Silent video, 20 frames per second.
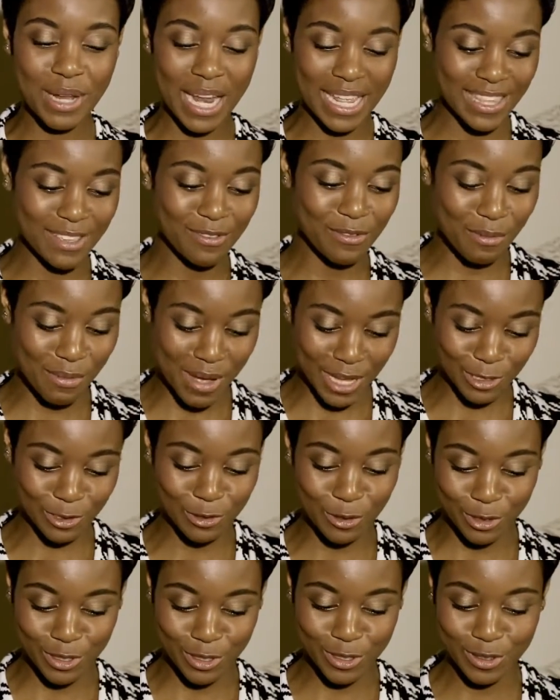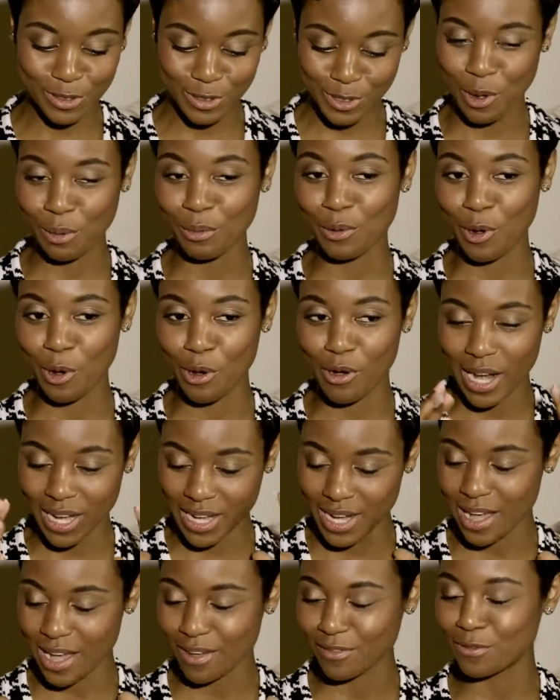But I think for my short-term goal
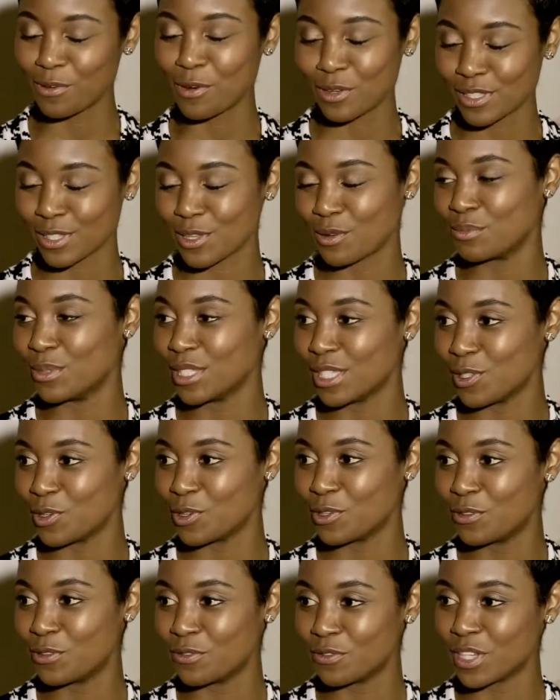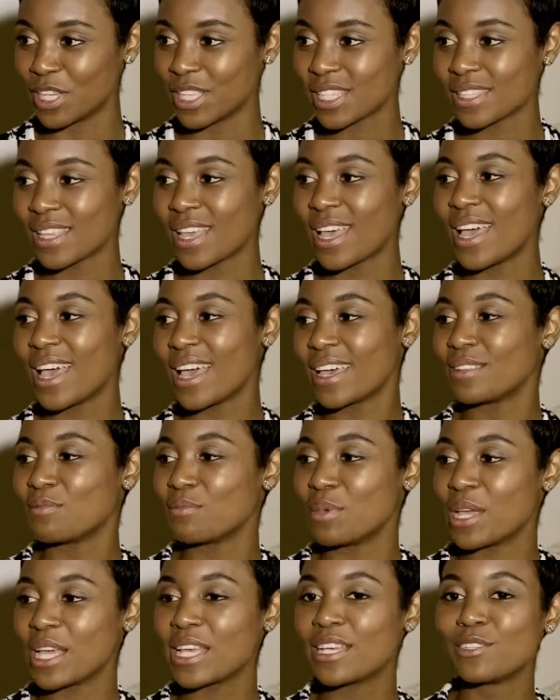right now, I'm focused on Miss Universe
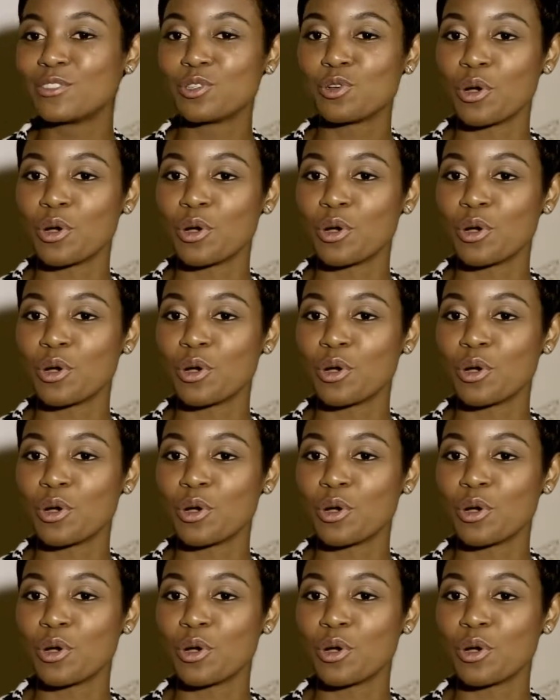and making